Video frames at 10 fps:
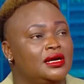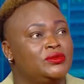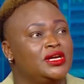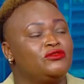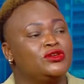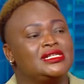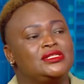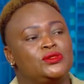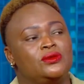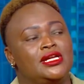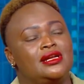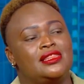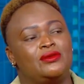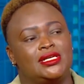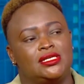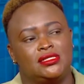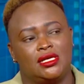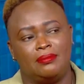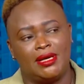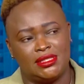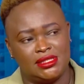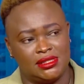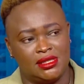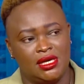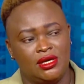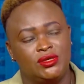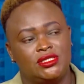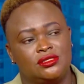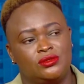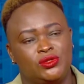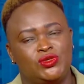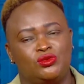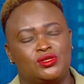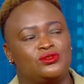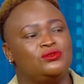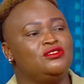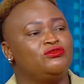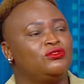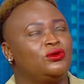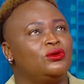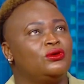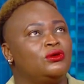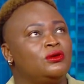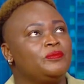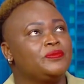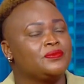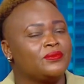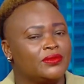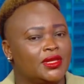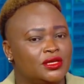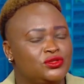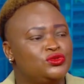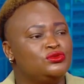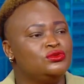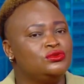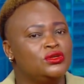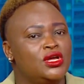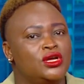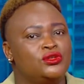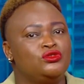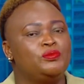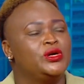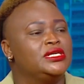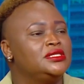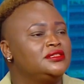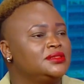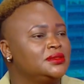we have already sold another one at Kabati, which was going for 2.75